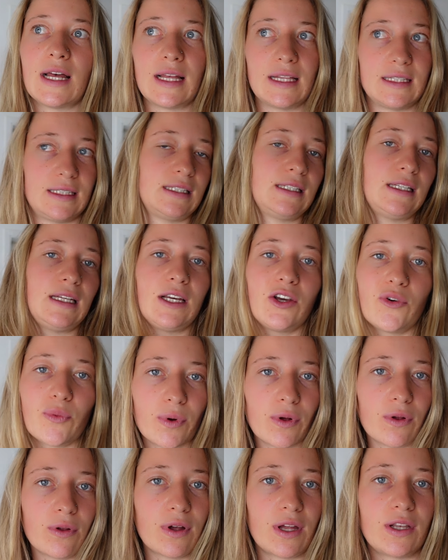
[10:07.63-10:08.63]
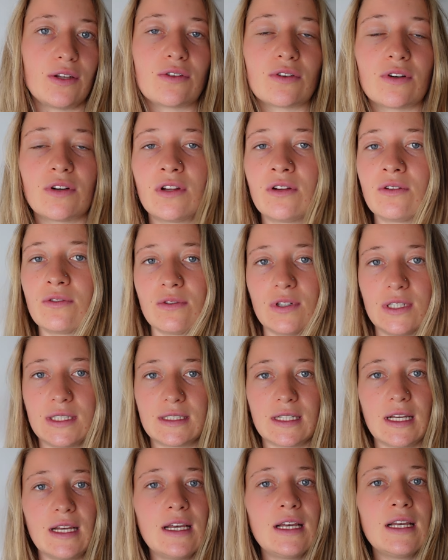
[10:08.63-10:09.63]
as an equal and turn into
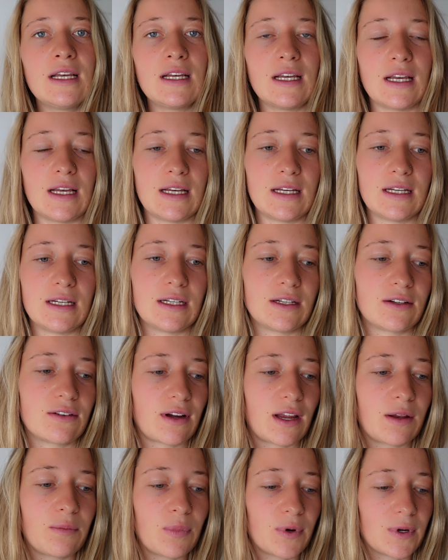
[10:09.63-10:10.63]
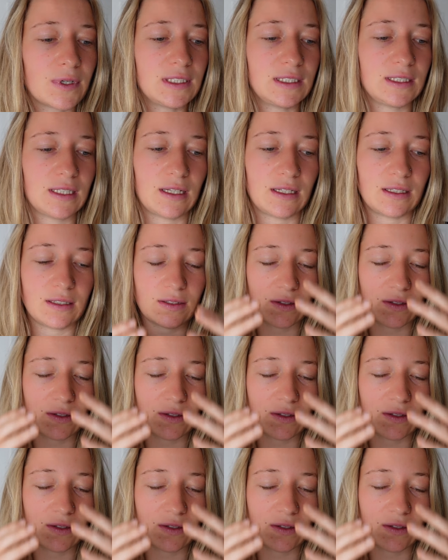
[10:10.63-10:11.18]
this a uh, great person.